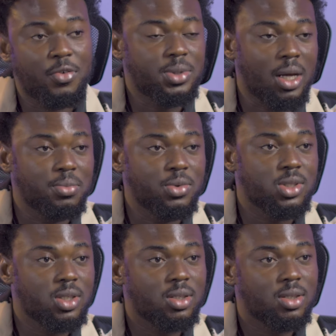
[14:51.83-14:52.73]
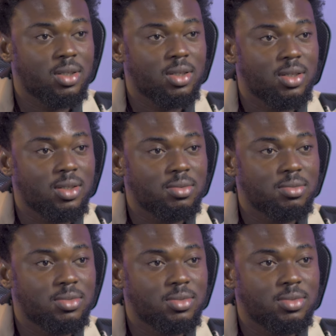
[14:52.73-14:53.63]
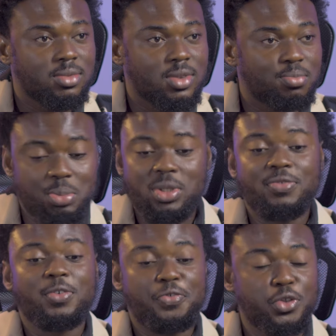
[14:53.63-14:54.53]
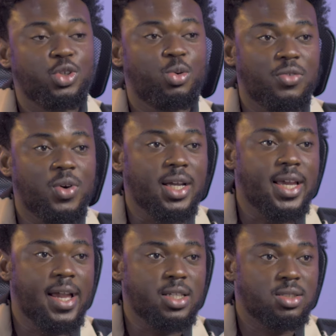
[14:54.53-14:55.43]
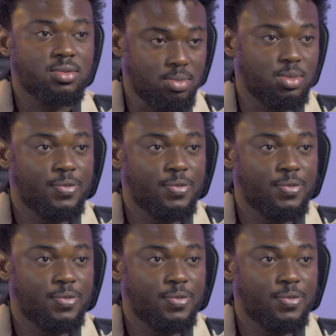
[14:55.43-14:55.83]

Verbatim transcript: Afrobeat type music. Maybe even future one of our guys,